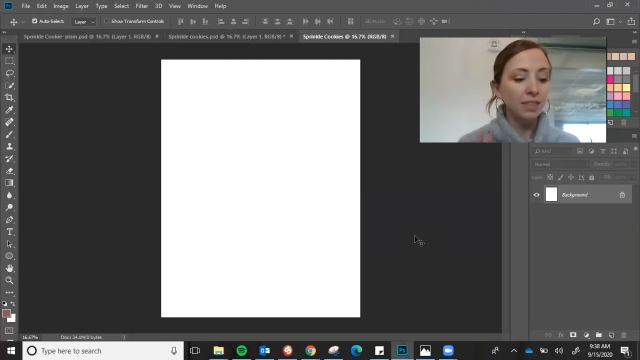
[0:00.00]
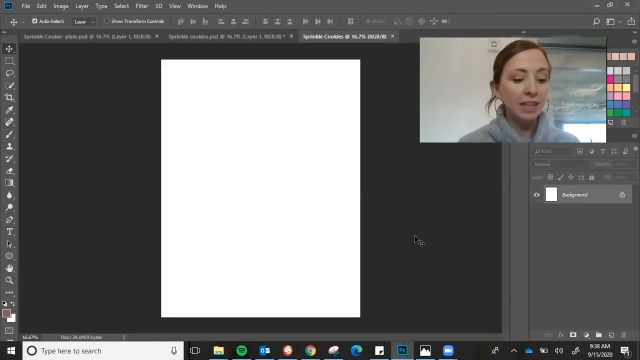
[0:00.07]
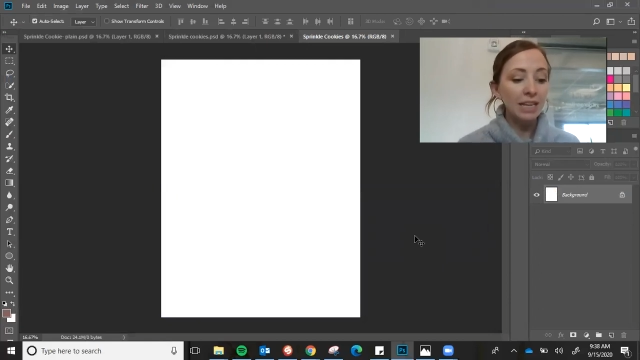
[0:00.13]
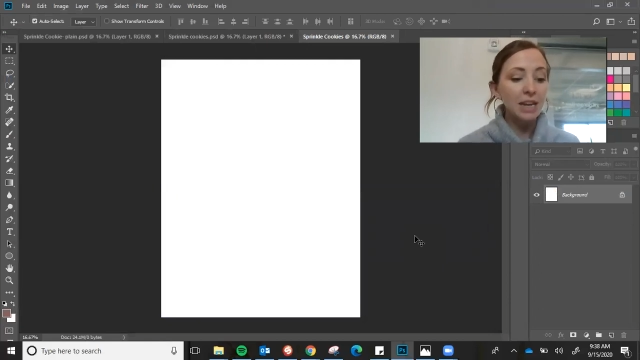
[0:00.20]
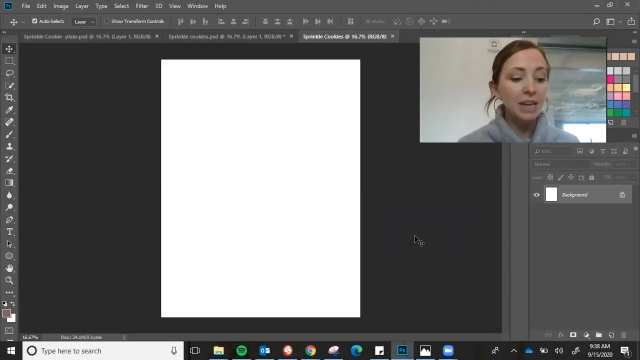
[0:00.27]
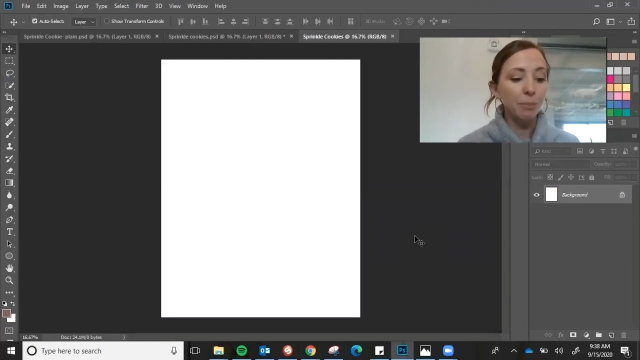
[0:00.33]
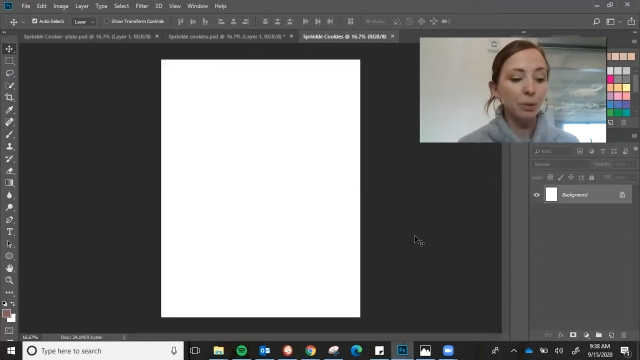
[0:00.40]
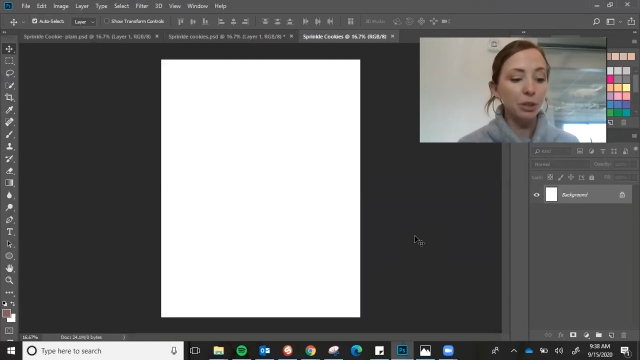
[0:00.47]

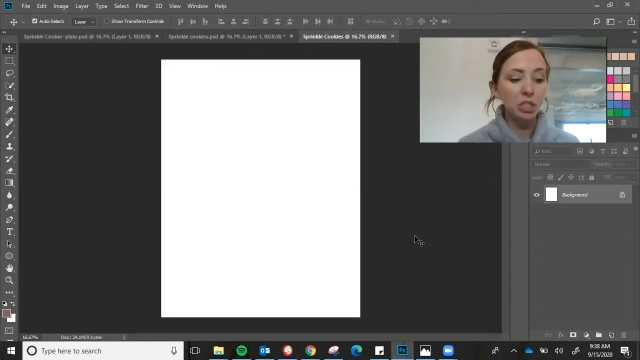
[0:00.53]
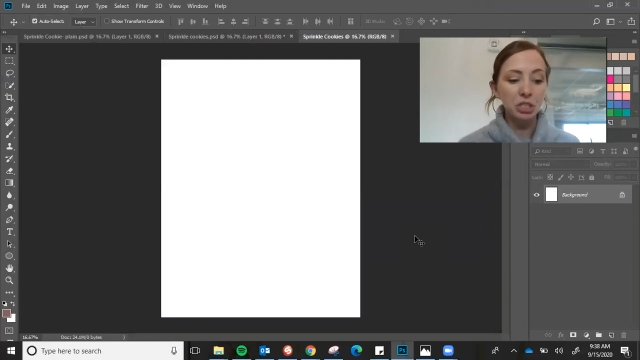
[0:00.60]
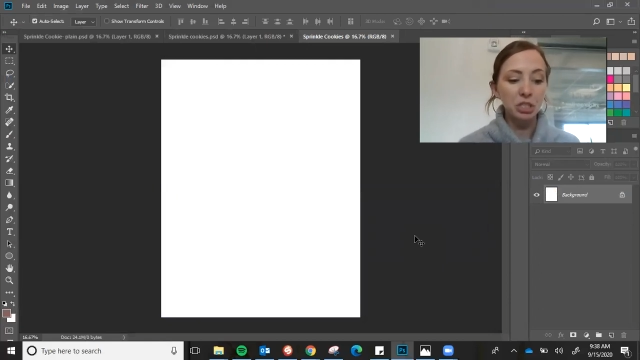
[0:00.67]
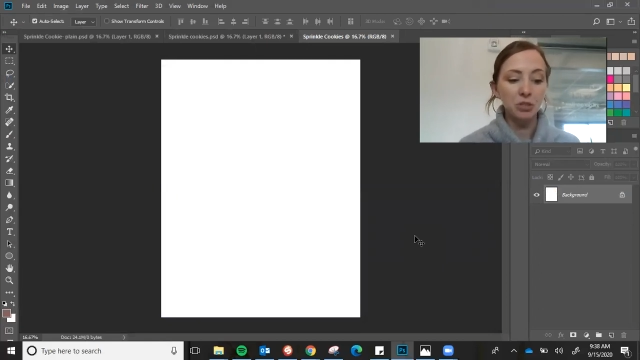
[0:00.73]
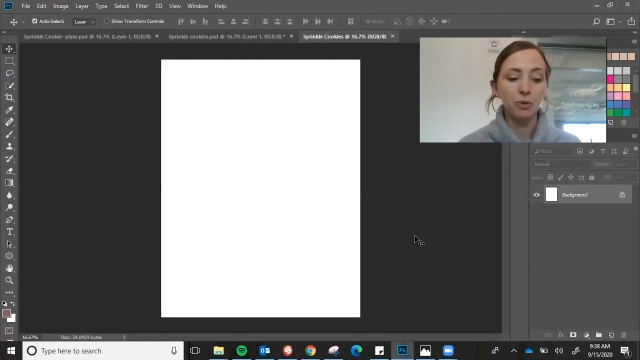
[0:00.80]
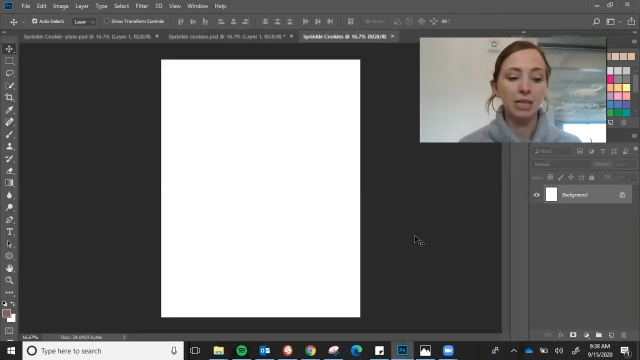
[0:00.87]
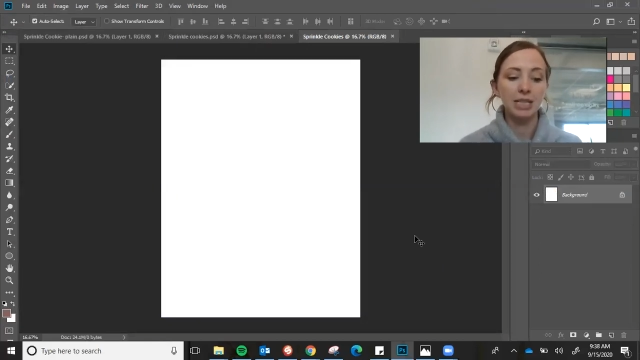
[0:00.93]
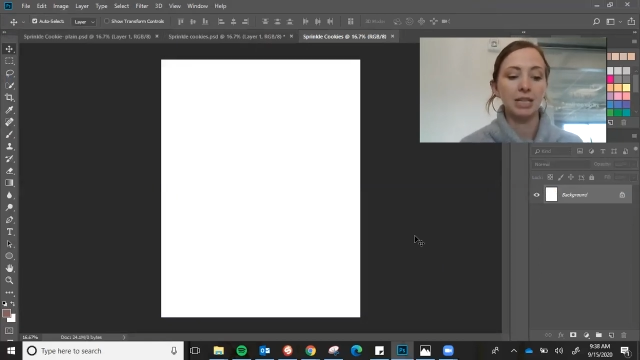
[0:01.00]
Then number
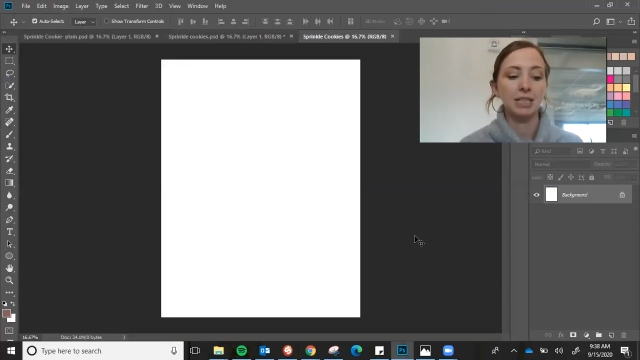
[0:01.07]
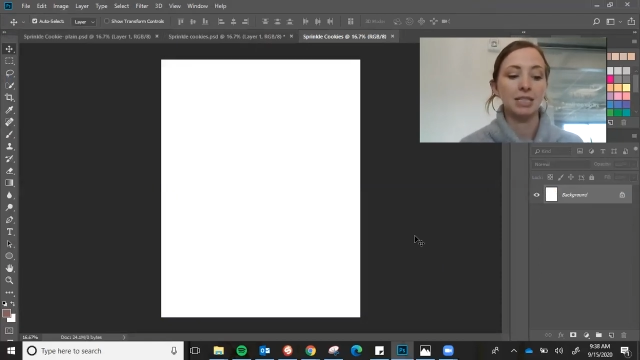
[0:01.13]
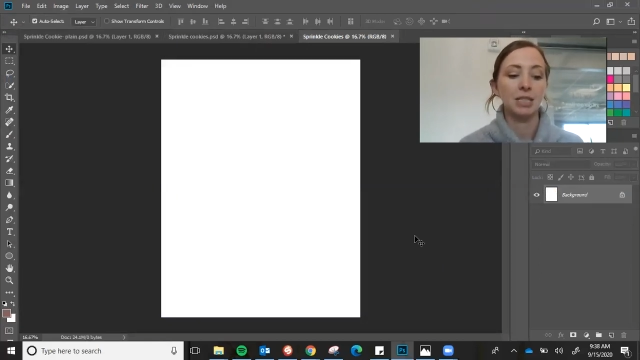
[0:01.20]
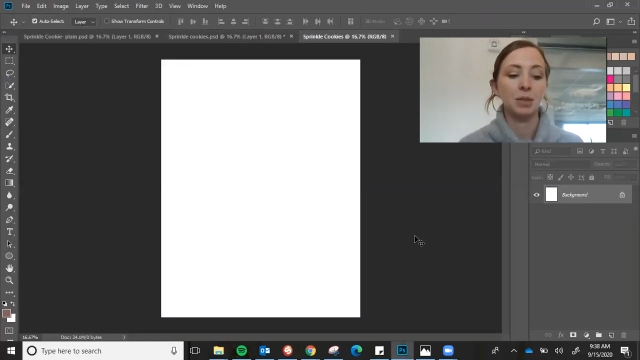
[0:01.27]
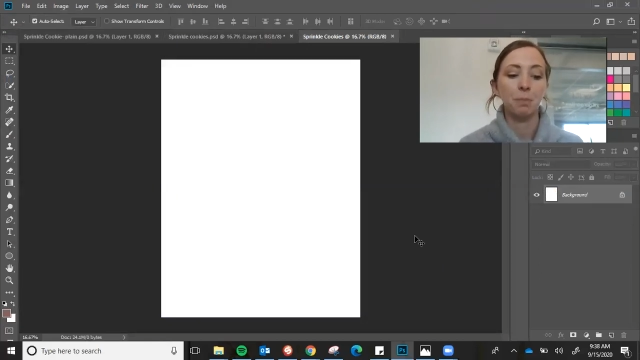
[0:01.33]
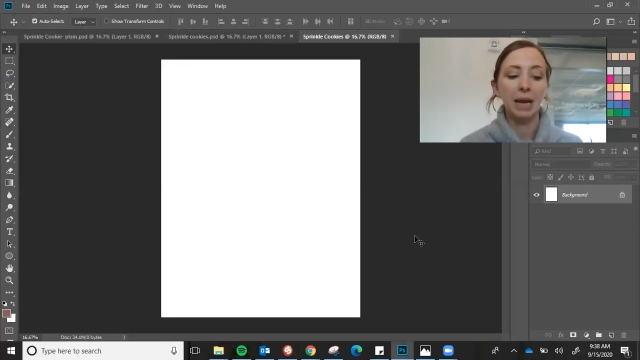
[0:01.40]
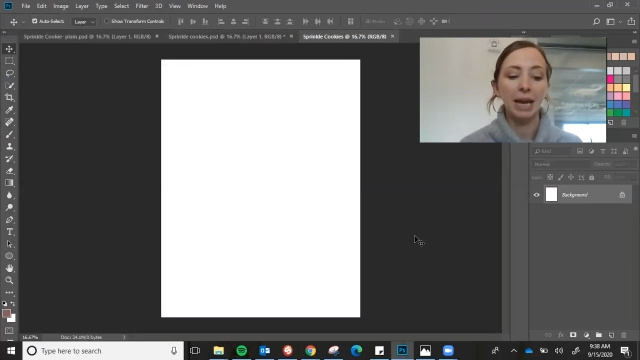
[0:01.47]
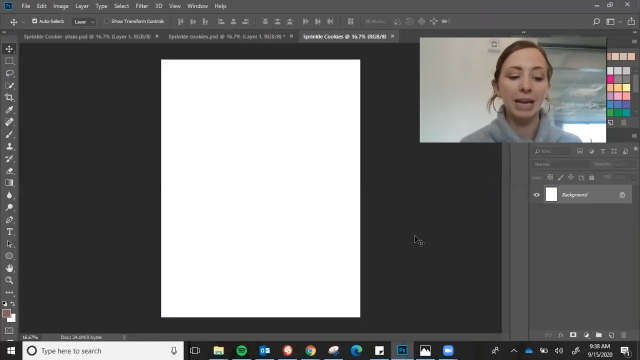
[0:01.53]
two, it says
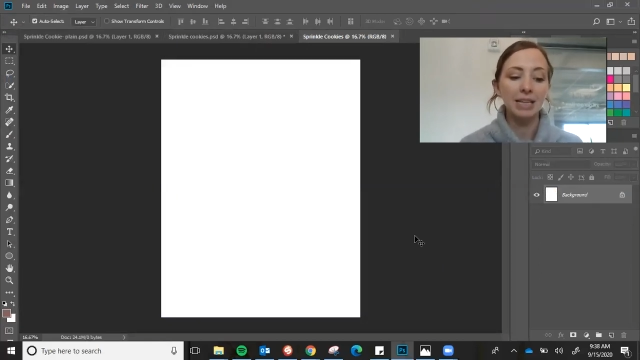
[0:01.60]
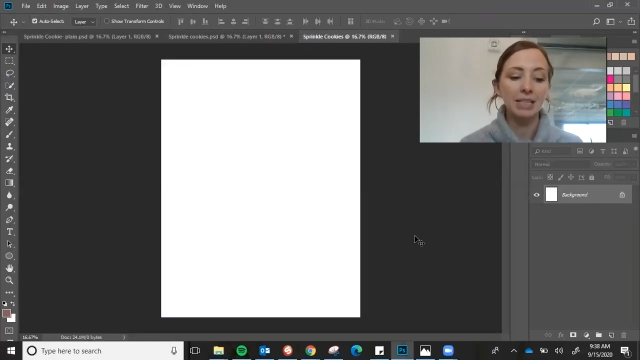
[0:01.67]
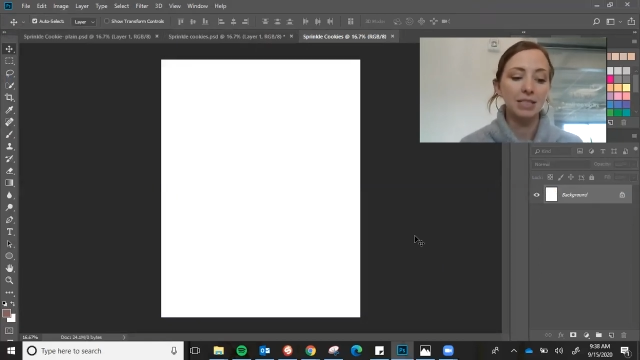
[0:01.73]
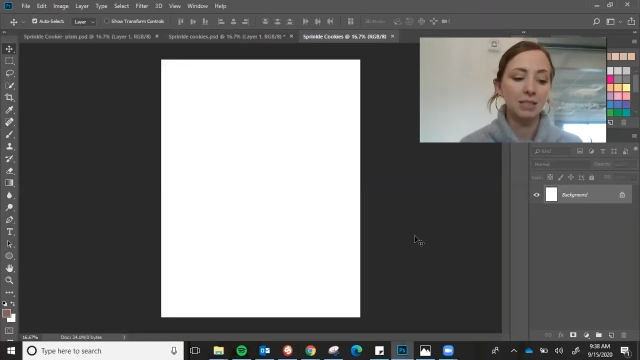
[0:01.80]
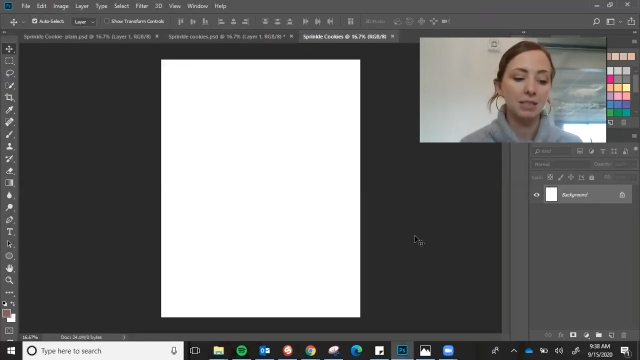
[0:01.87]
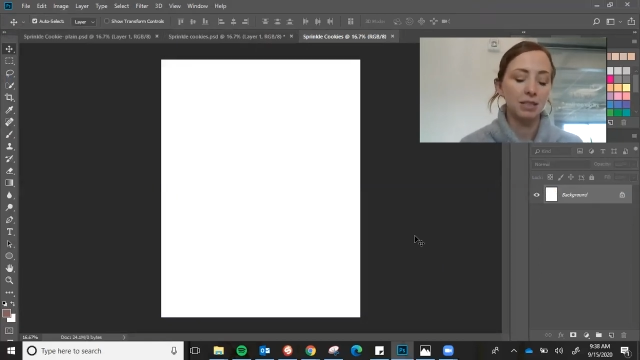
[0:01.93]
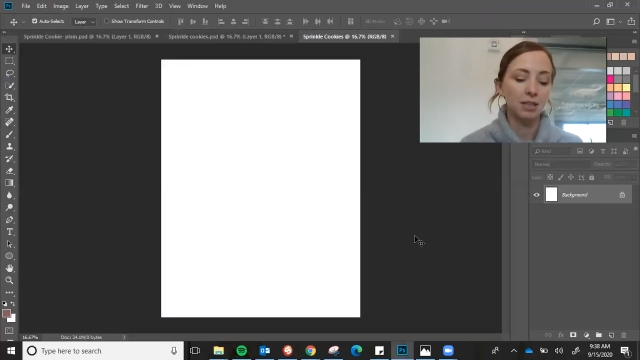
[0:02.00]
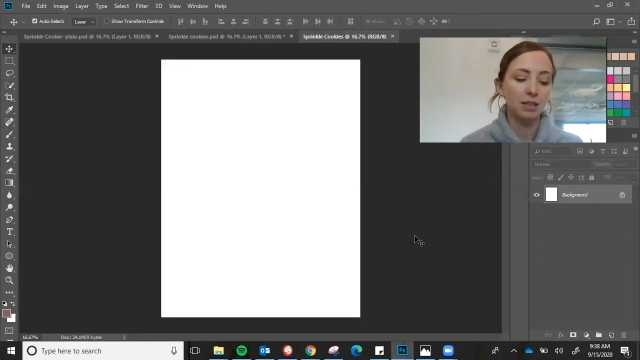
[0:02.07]
to
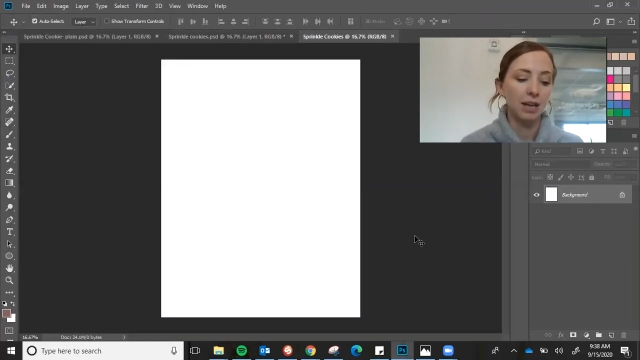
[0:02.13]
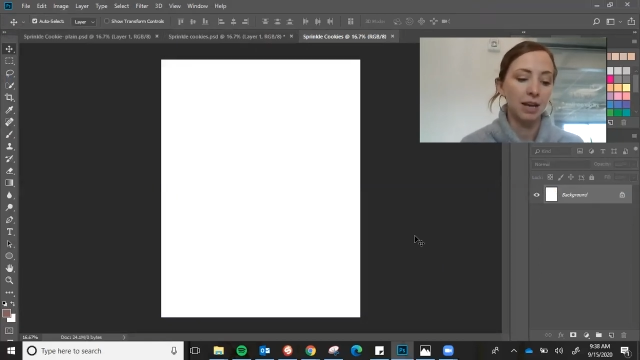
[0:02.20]
paste,